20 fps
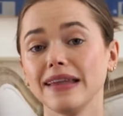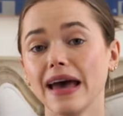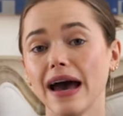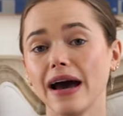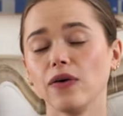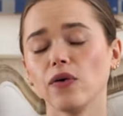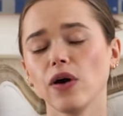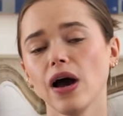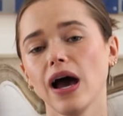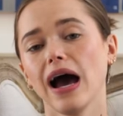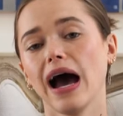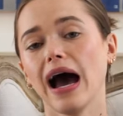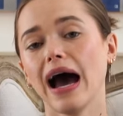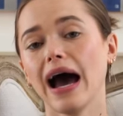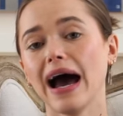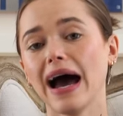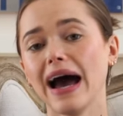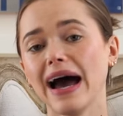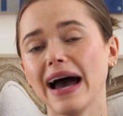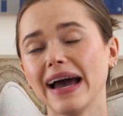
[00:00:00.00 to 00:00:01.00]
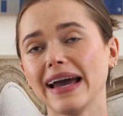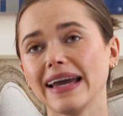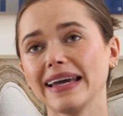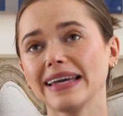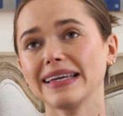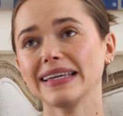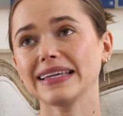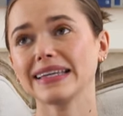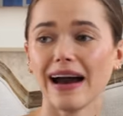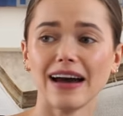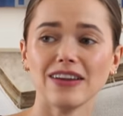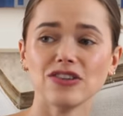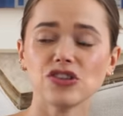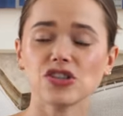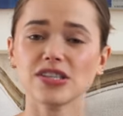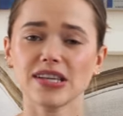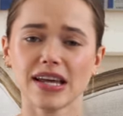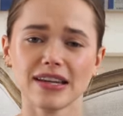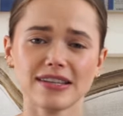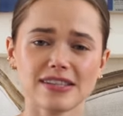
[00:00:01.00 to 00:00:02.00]
Now, I
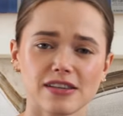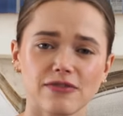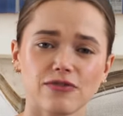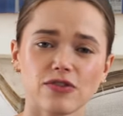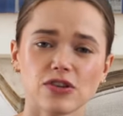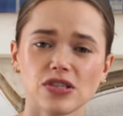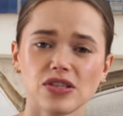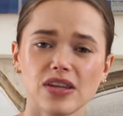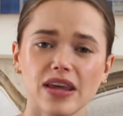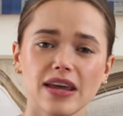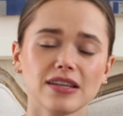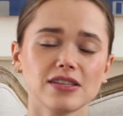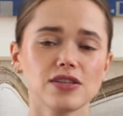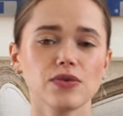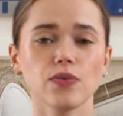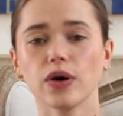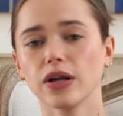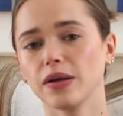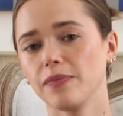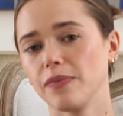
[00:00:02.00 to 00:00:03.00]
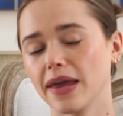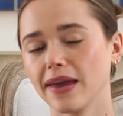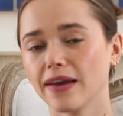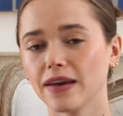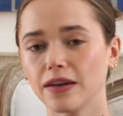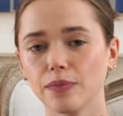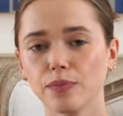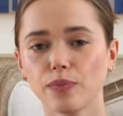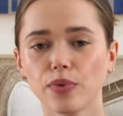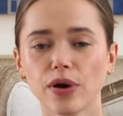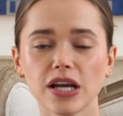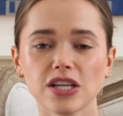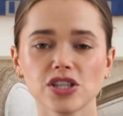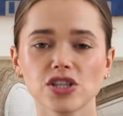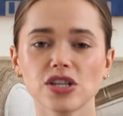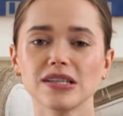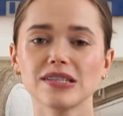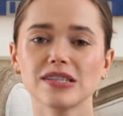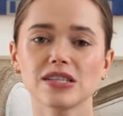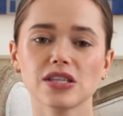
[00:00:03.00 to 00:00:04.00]
understand it's a first date, you want to make an
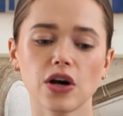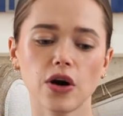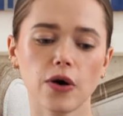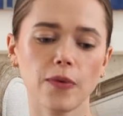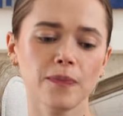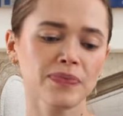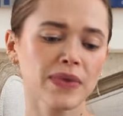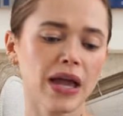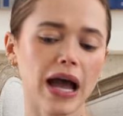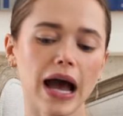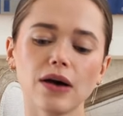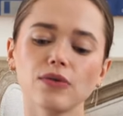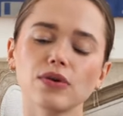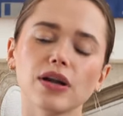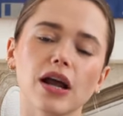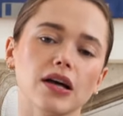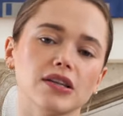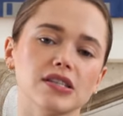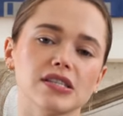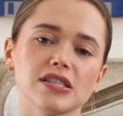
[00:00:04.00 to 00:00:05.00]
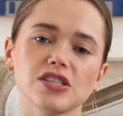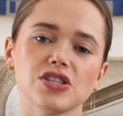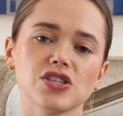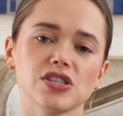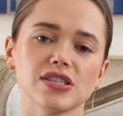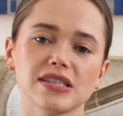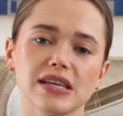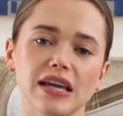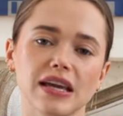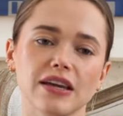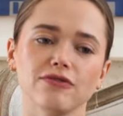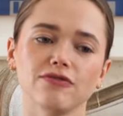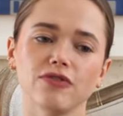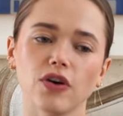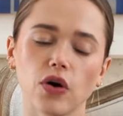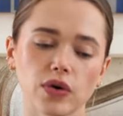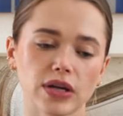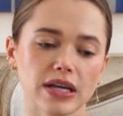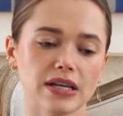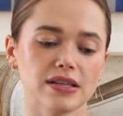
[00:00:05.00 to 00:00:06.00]
impression, so I would honestly just say
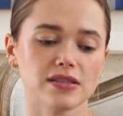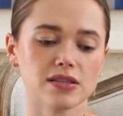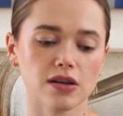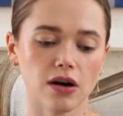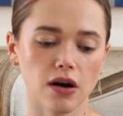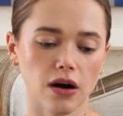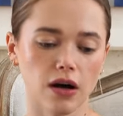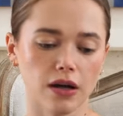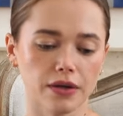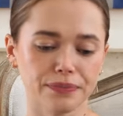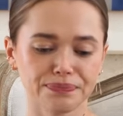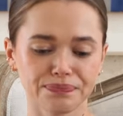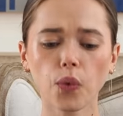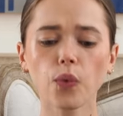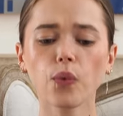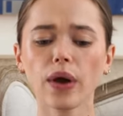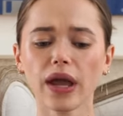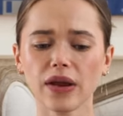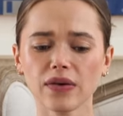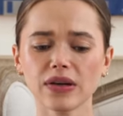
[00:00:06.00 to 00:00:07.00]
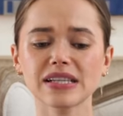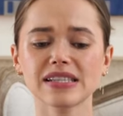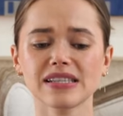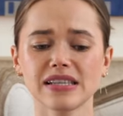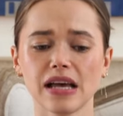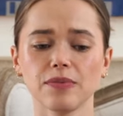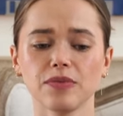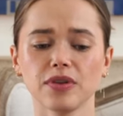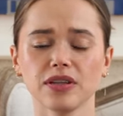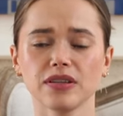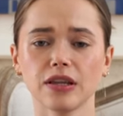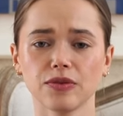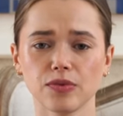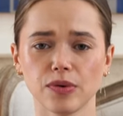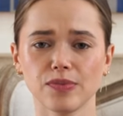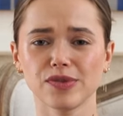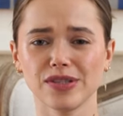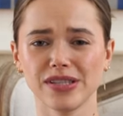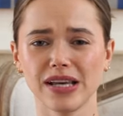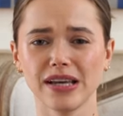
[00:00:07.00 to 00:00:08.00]
focus on wearing something that
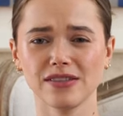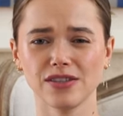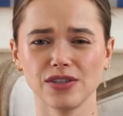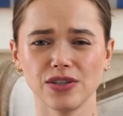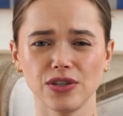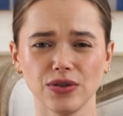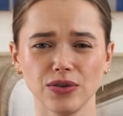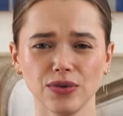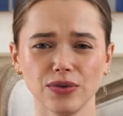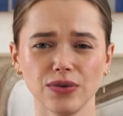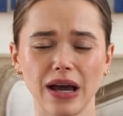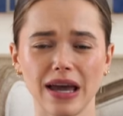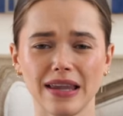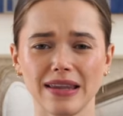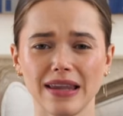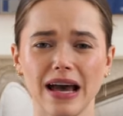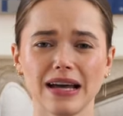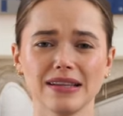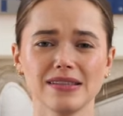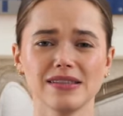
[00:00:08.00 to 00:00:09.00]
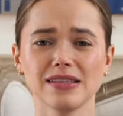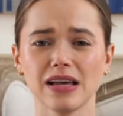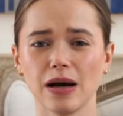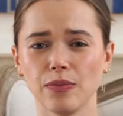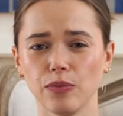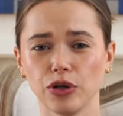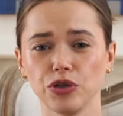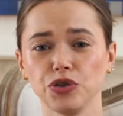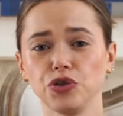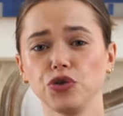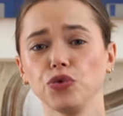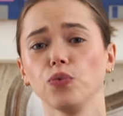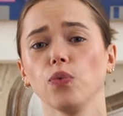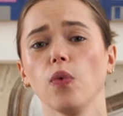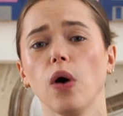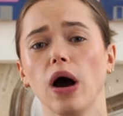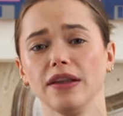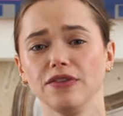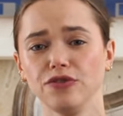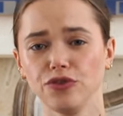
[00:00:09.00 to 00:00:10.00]
represents you and not someone you
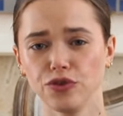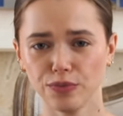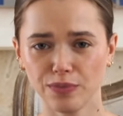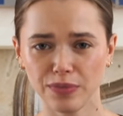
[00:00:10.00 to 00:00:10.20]
want to